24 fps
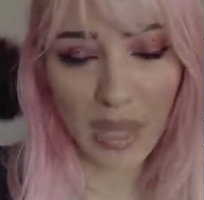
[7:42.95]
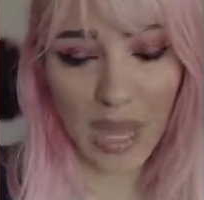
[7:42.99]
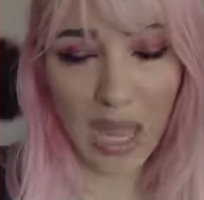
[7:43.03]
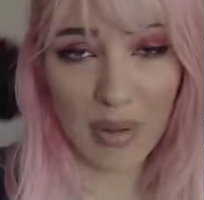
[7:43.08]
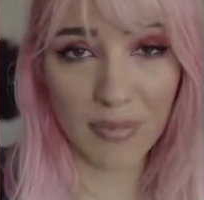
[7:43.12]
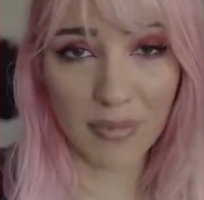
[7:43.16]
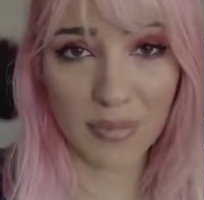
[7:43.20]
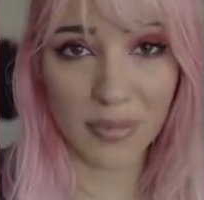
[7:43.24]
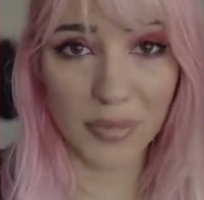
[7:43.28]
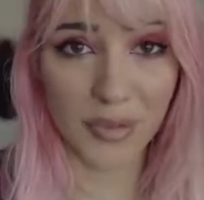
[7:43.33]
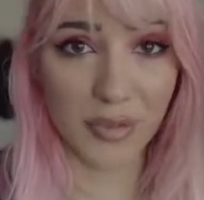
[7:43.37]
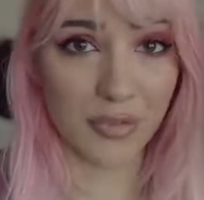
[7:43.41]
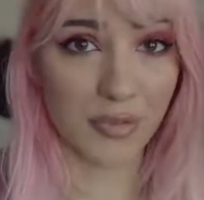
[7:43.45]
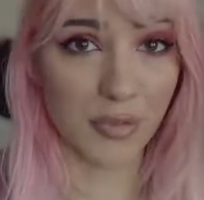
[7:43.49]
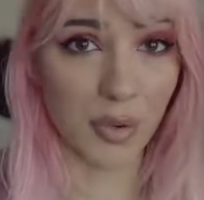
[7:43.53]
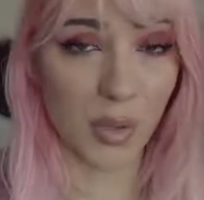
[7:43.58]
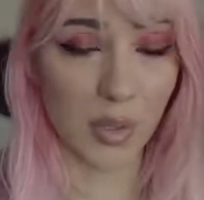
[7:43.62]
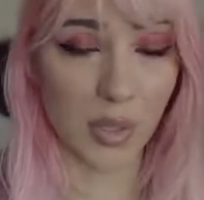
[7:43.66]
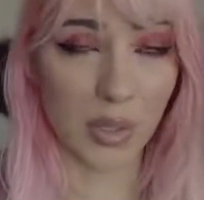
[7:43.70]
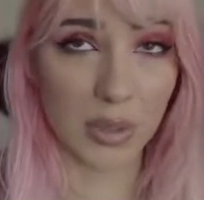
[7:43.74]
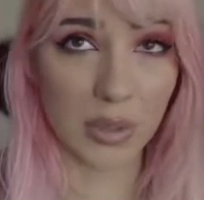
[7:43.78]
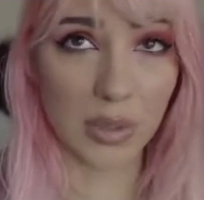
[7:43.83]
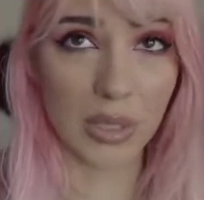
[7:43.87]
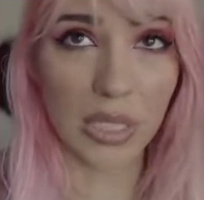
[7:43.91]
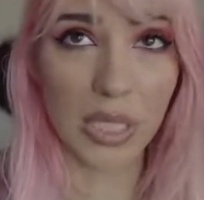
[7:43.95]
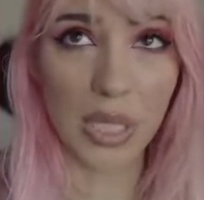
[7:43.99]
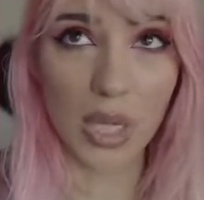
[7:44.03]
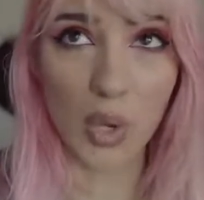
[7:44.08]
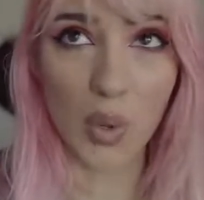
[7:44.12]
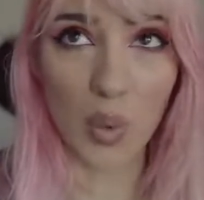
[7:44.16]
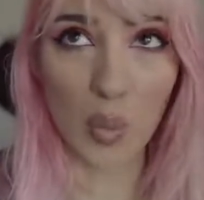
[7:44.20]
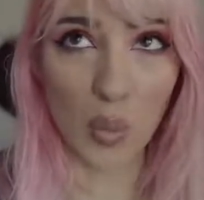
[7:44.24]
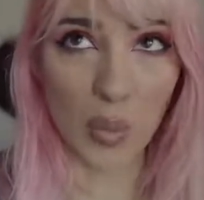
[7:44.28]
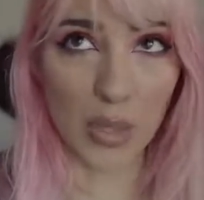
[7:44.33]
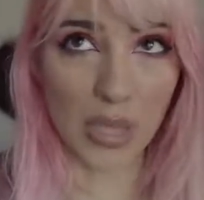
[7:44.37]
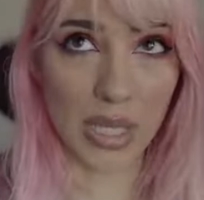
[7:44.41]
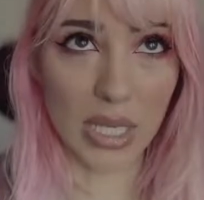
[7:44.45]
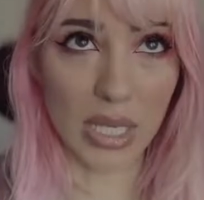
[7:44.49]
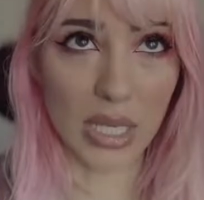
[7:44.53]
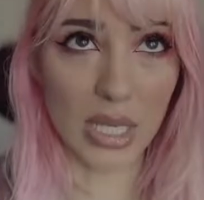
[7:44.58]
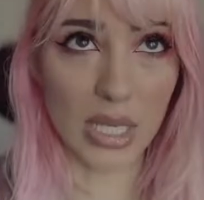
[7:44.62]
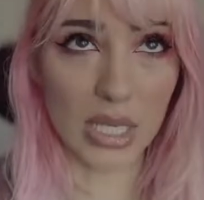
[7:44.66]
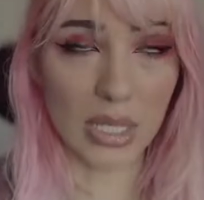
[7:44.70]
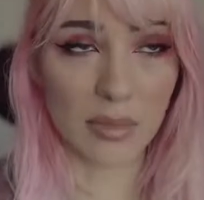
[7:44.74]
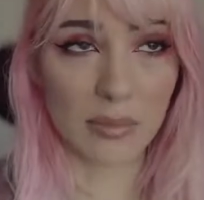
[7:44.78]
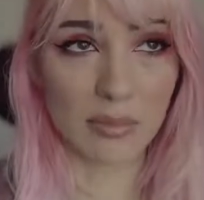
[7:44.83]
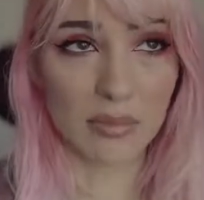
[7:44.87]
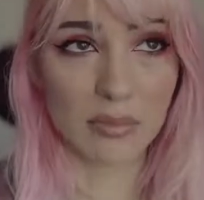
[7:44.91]
And from the photo,
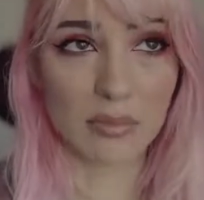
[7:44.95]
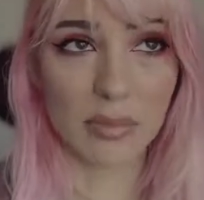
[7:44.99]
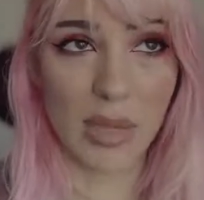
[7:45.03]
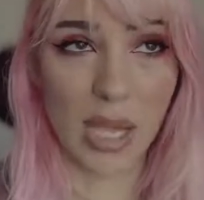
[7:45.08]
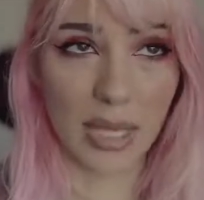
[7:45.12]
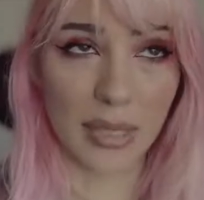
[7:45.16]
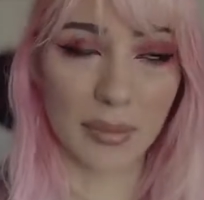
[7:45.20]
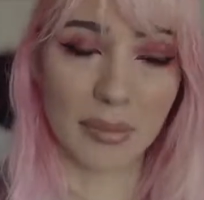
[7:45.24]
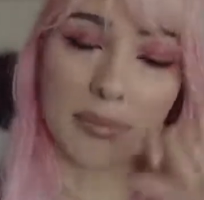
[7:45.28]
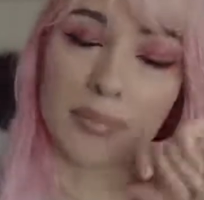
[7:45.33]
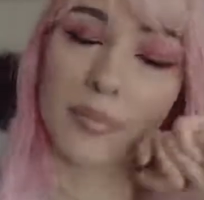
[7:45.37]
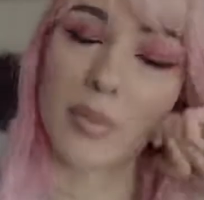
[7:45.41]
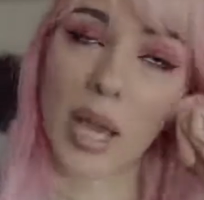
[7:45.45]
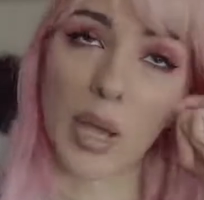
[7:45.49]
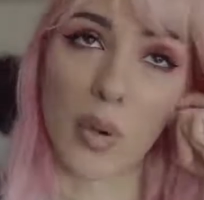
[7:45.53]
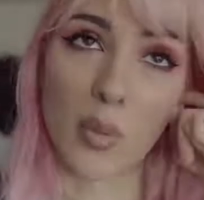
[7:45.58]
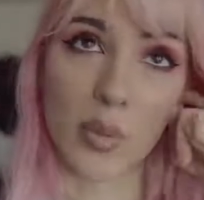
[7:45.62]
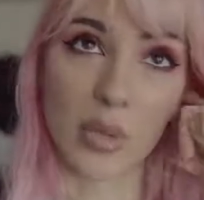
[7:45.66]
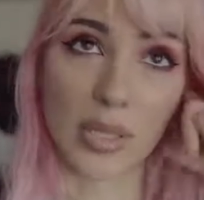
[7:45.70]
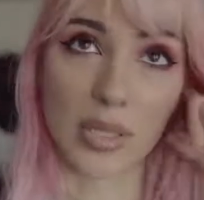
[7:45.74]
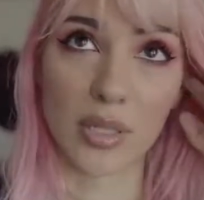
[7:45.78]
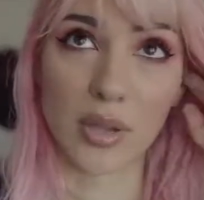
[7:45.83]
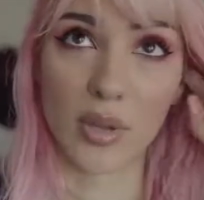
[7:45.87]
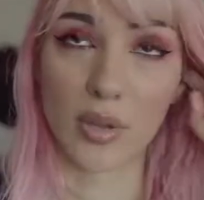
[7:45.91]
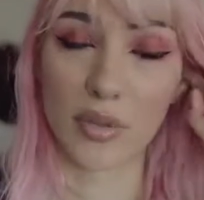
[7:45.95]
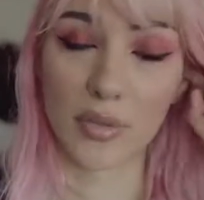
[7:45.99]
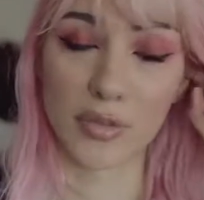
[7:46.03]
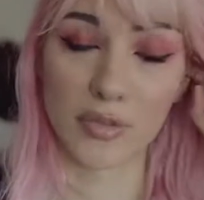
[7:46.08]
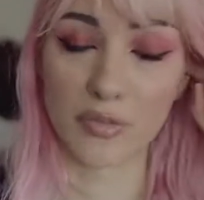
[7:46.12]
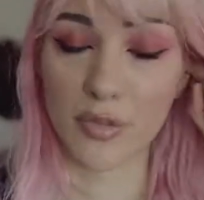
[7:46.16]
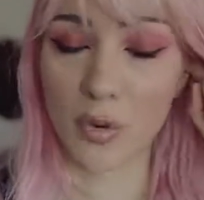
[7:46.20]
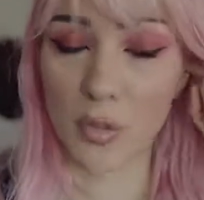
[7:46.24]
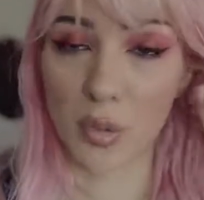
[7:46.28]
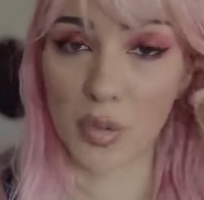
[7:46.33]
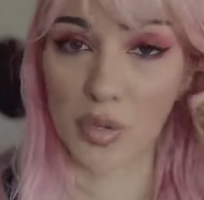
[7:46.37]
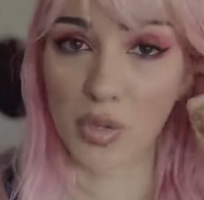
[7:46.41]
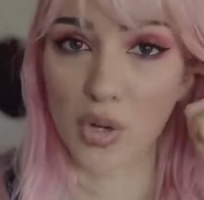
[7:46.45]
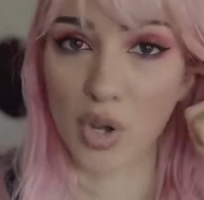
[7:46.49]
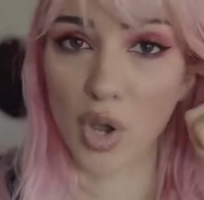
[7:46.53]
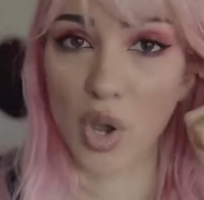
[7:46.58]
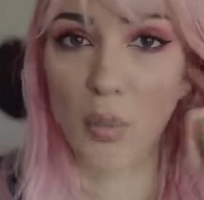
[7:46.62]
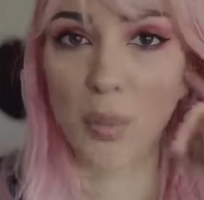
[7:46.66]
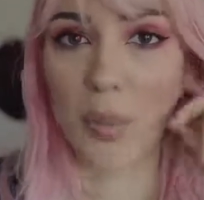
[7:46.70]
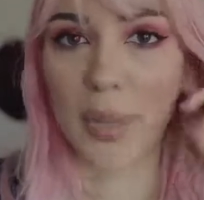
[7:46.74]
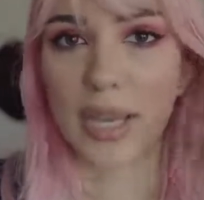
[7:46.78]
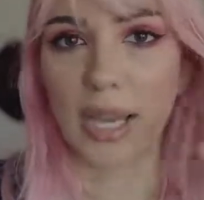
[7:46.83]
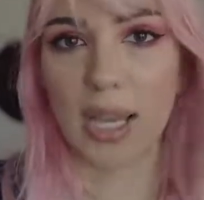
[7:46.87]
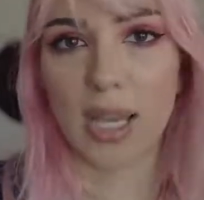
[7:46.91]
I went on
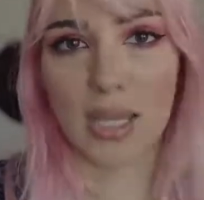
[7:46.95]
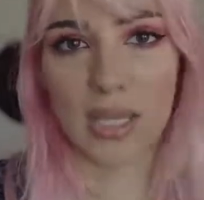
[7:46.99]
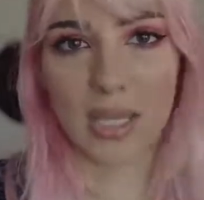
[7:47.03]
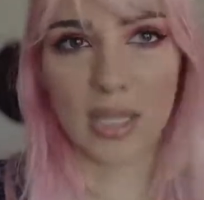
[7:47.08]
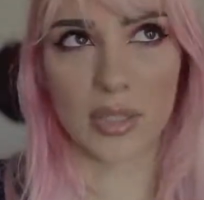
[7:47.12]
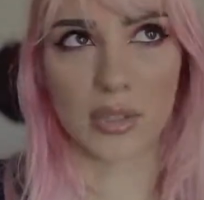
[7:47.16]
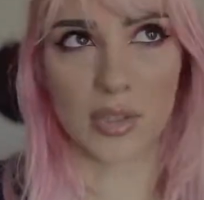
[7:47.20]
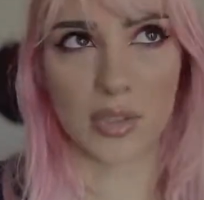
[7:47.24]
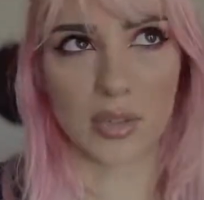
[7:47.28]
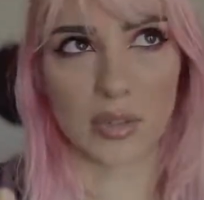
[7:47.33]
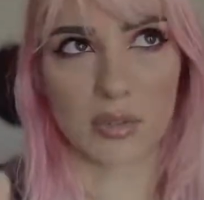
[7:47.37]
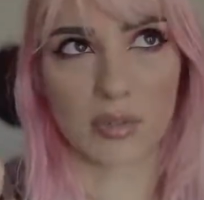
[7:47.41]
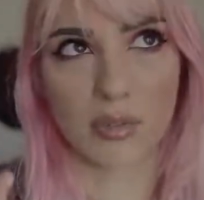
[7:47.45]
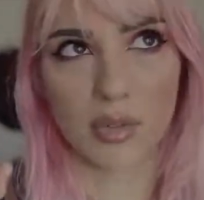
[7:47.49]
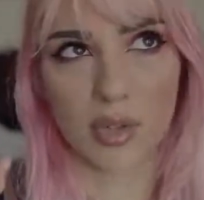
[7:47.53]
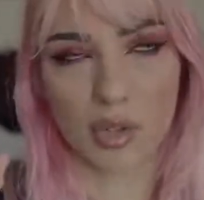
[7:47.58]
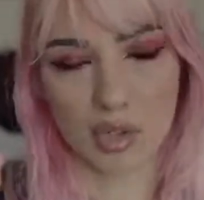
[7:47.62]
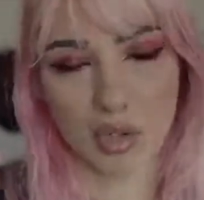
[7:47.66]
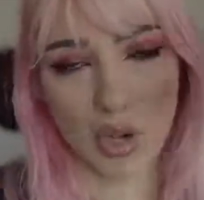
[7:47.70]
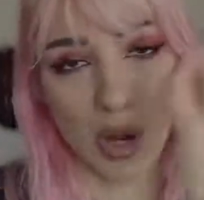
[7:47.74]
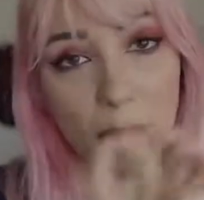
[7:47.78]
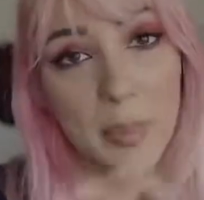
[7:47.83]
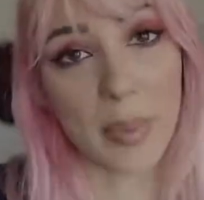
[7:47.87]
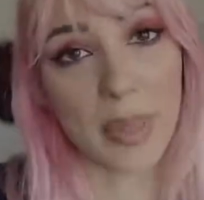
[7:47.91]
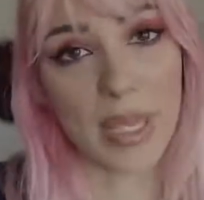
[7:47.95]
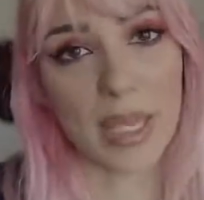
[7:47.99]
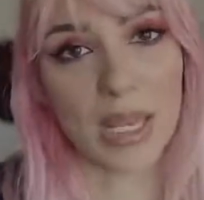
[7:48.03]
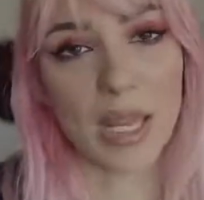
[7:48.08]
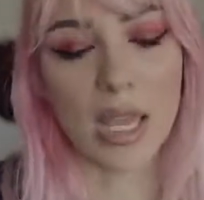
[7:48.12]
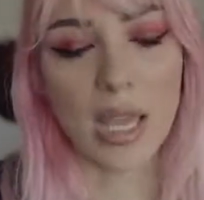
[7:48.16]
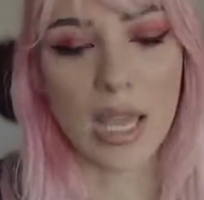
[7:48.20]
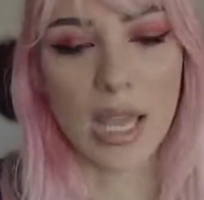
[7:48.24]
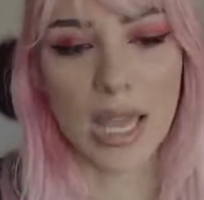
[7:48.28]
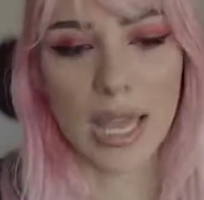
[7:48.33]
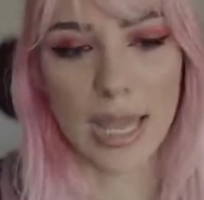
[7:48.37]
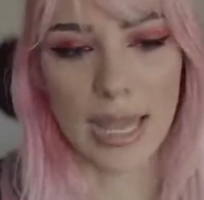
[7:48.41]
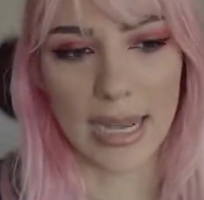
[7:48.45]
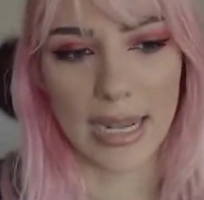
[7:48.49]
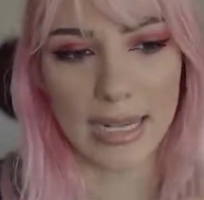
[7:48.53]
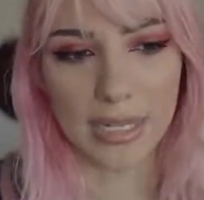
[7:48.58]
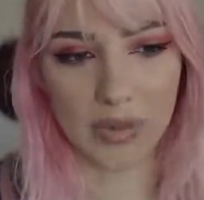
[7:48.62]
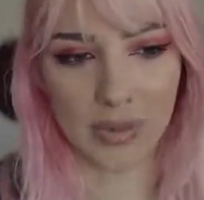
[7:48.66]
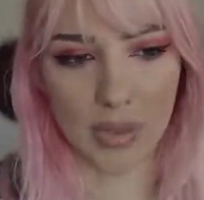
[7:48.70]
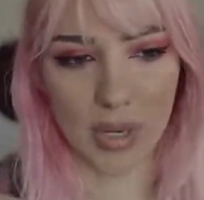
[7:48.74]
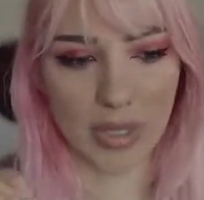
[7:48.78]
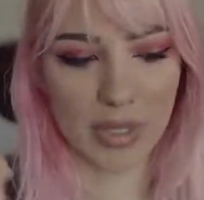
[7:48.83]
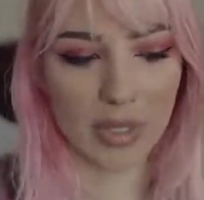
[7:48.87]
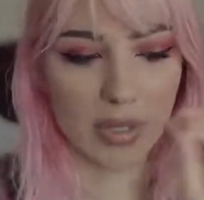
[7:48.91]
Photoshop and I just crop it and I
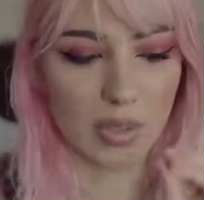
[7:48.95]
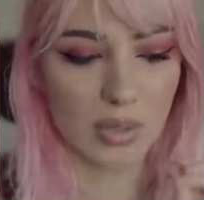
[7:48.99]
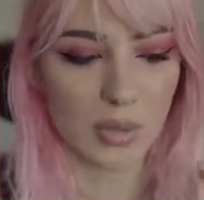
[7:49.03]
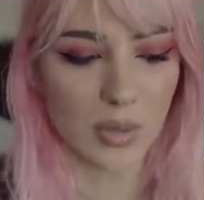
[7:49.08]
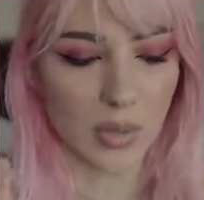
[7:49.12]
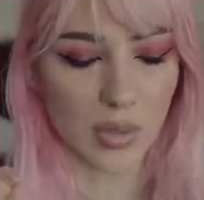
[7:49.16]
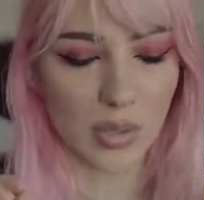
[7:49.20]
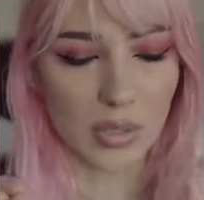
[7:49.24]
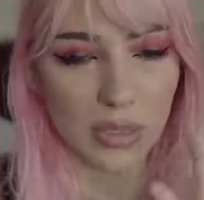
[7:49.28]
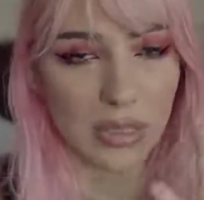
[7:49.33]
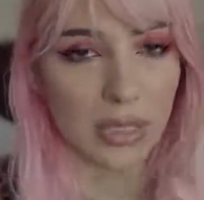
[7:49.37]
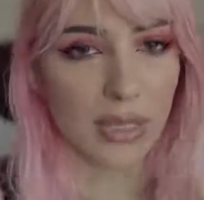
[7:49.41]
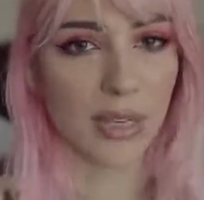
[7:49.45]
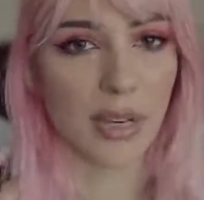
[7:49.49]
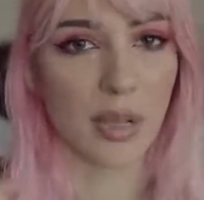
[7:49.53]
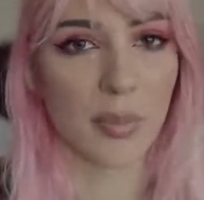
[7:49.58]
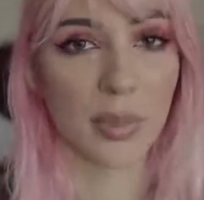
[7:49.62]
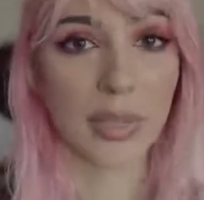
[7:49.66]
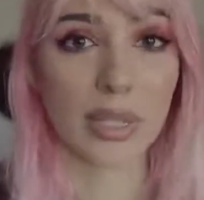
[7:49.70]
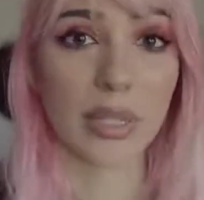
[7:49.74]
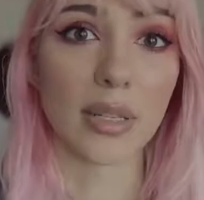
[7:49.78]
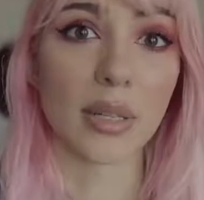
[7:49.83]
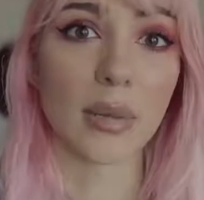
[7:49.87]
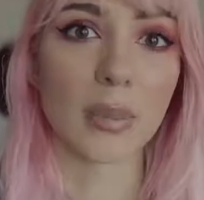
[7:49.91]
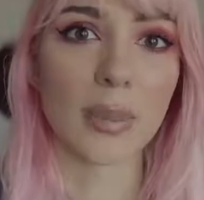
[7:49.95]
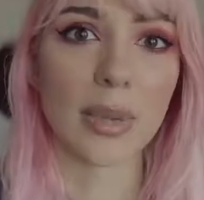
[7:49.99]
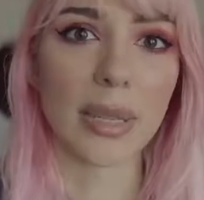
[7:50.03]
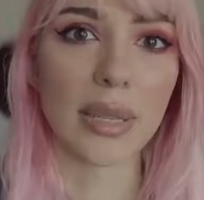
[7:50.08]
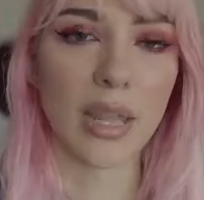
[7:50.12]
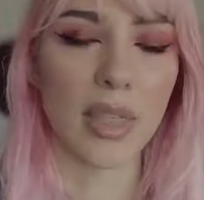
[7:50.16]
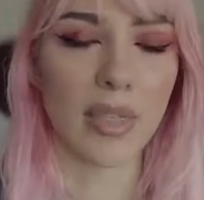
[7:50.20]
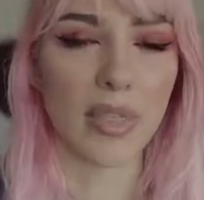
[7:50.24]
tried to clean it up a little bit,